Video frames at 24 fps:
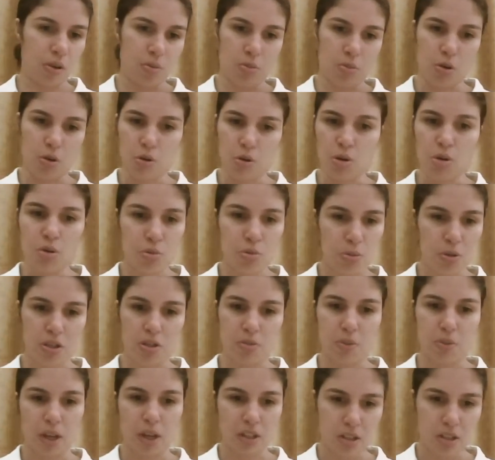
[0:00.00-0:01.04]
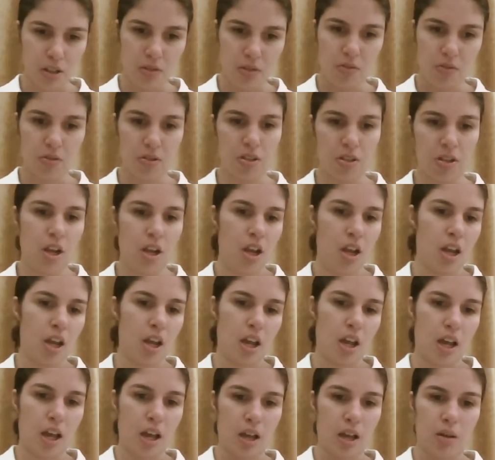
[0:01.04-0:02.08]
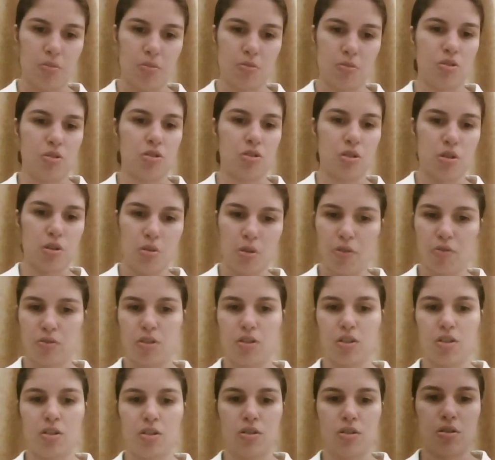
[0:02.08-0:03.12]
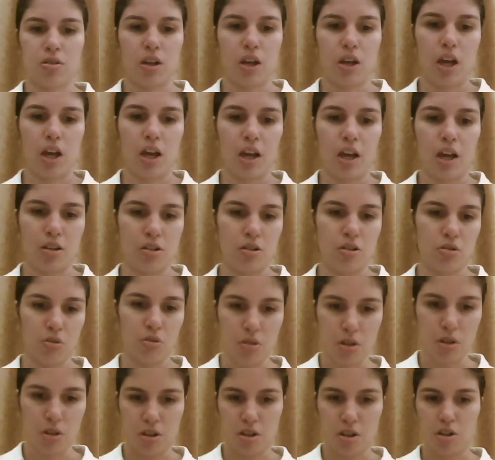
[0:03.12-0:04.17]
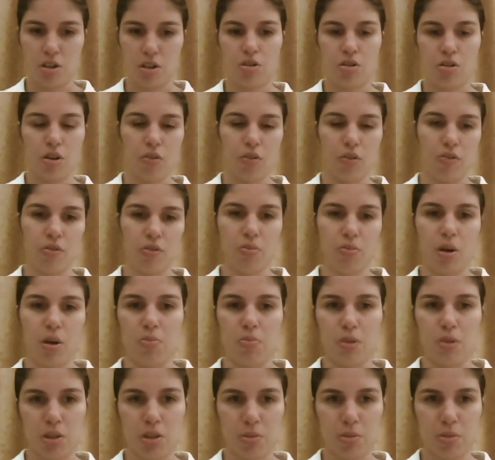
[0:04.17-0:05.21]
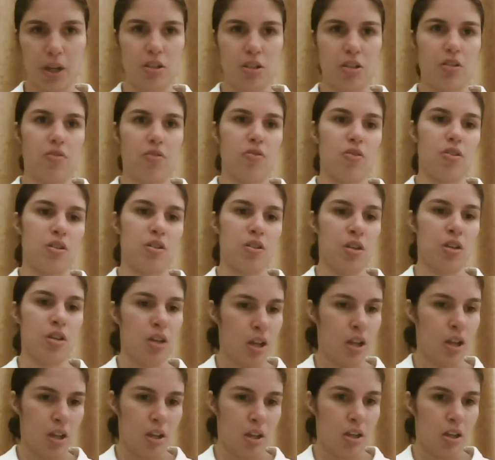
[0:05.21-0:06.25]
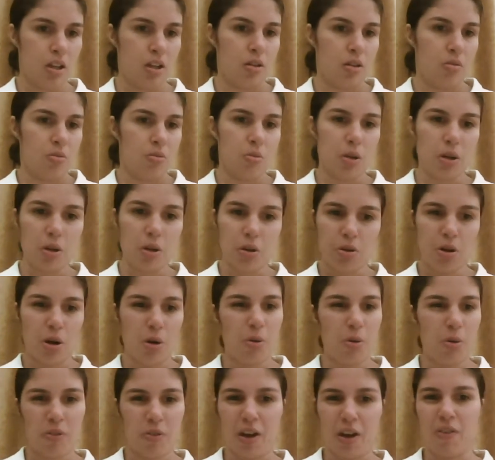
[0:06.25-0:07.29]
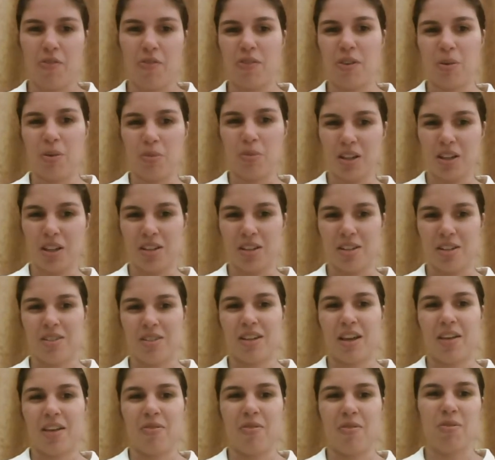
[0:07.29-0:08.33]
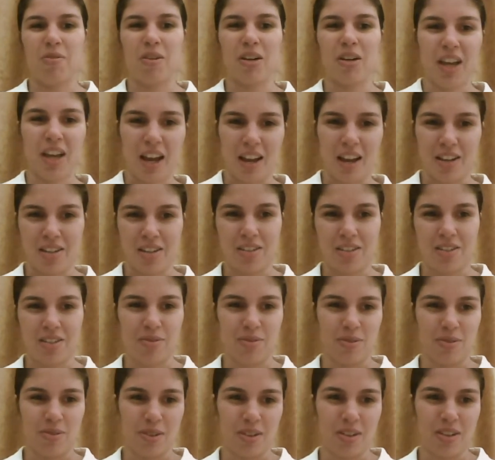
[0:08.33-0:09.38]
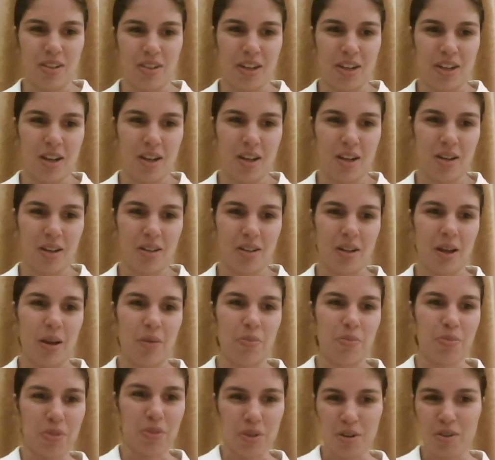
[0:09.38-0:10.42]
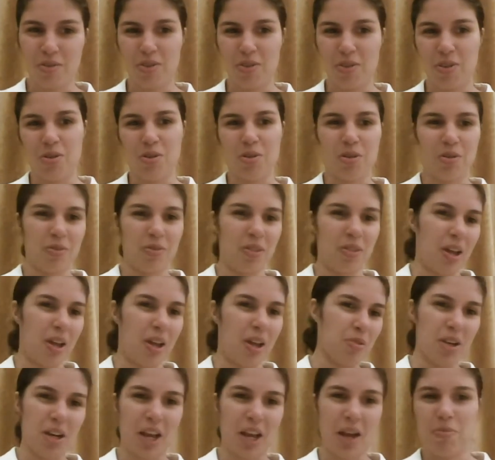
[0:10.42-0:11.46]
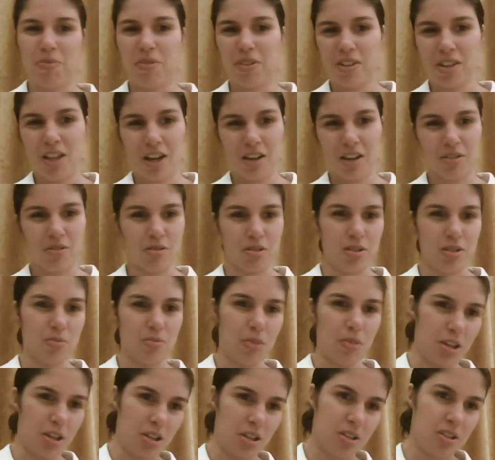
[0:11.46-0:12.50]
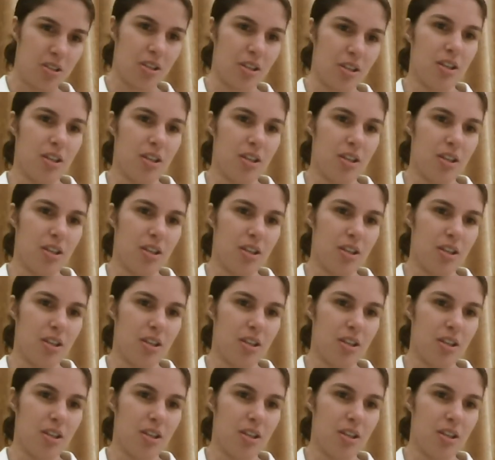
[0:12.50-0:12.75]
all perspectives, because so often stories are just told from one perspective, and we all know with our families, everybody has a different like point of view of like what happened at Christmas.